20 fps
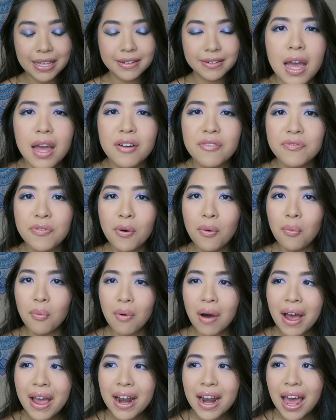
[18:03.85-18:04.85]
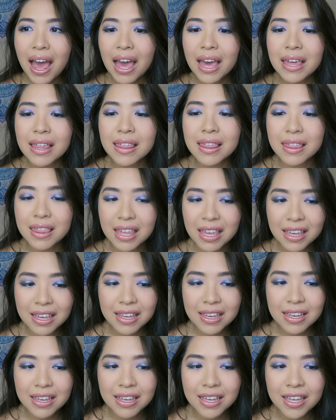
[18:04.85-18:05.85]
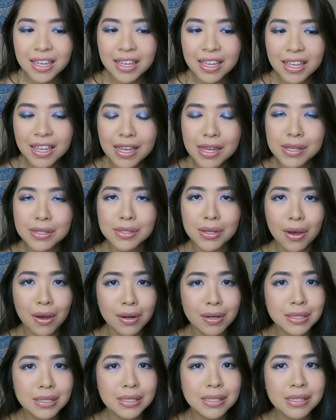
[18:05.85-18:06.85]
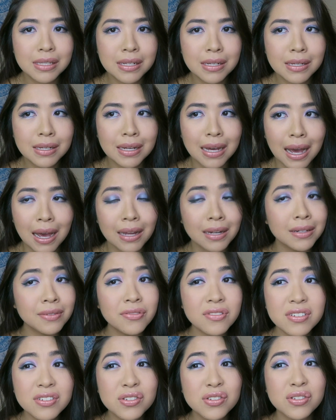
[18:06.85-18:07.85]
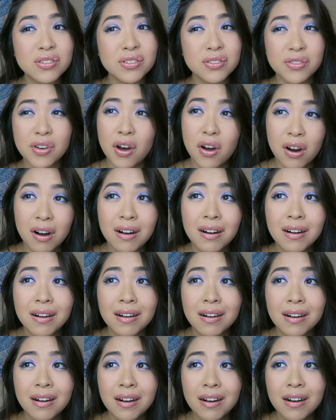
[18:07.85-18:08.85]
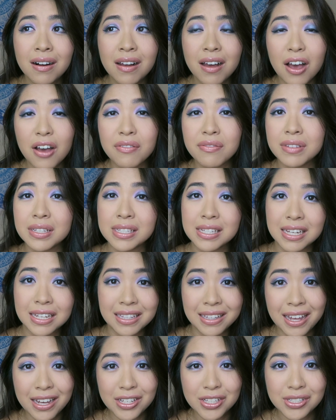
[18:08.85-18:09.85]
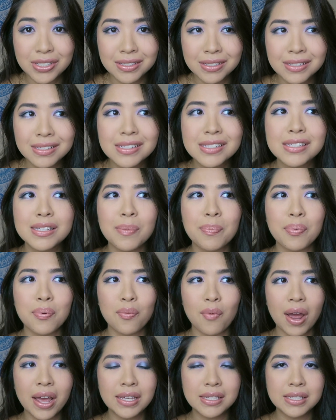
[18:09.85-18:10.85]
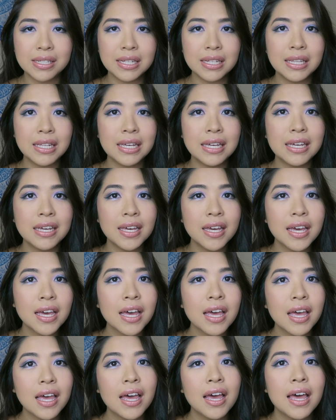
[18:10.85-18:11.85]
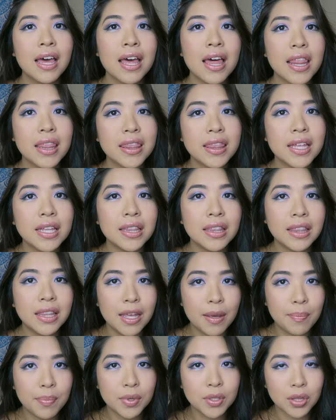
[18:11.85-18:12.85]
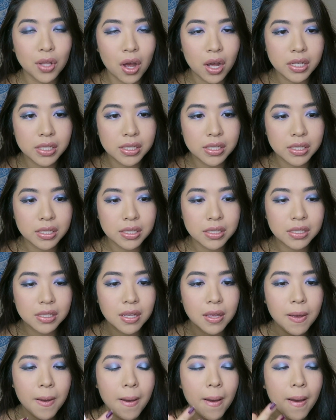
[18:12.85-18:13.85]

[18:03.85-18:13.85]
it. And for what I think is honestly kind of the star of this collection, surprisingly, the lip glosses.